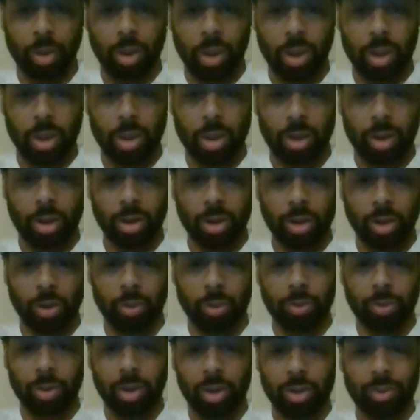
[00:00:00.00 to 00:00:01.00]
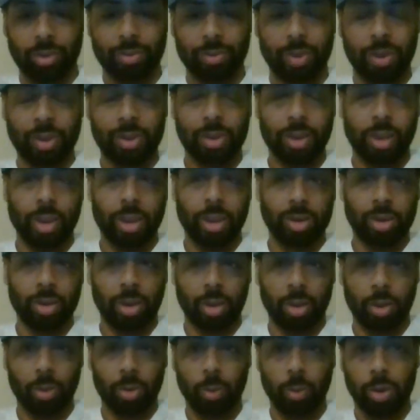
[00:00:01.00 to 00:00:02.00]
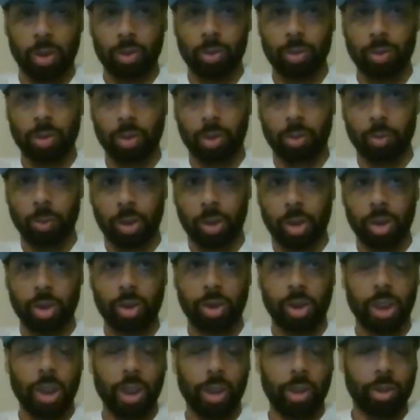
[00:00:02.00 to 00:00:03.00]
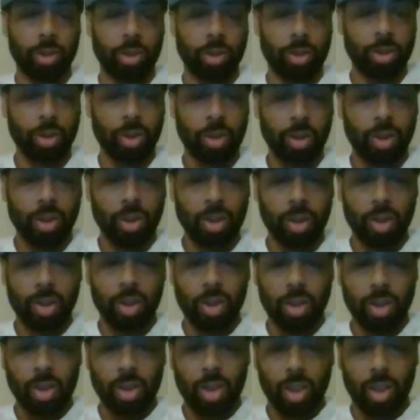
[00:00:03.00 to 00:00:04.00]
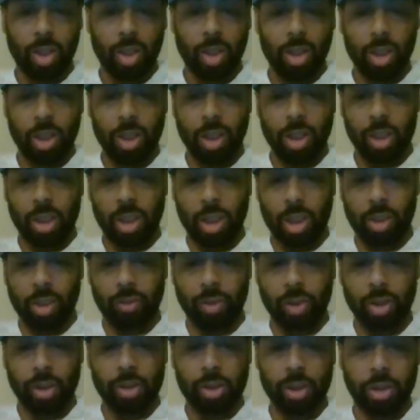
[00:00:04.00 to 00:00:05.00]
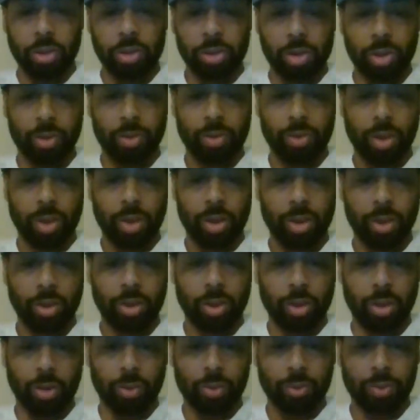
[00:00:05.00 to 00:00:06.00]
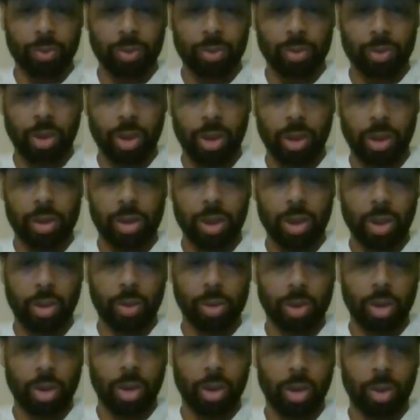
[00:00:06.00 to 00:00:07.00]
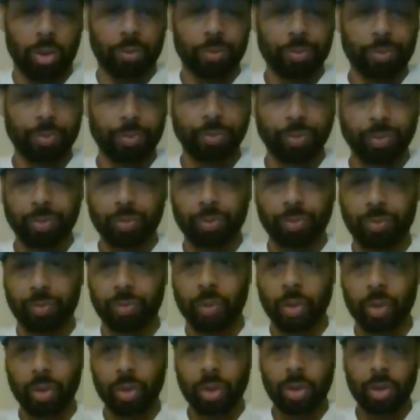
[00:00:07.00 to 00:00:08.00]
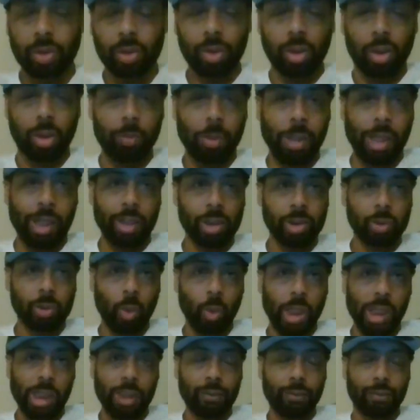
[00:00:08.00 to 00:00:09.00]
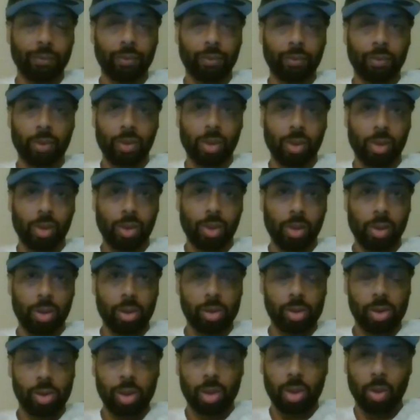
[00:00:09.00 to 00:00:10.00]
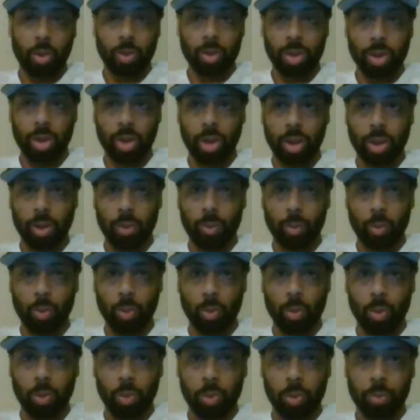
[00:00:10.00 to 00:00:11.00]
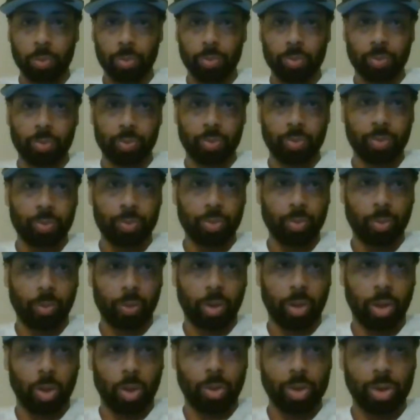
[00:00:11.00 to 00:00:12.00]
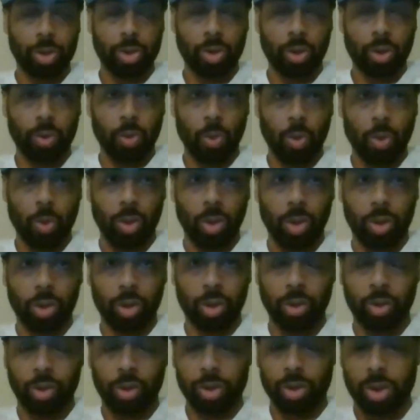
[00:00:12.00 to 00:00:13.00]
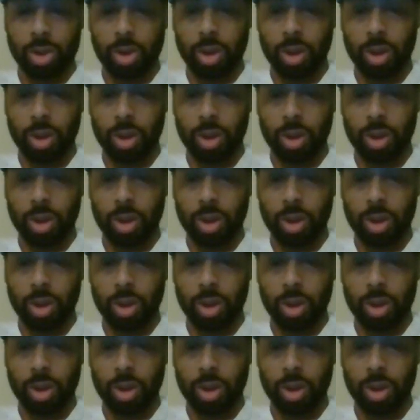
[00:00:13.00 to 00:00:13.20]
And he says, we're good together. And then he tells her, then he tells her about his wife. She goes in the other room, closes the door, and you can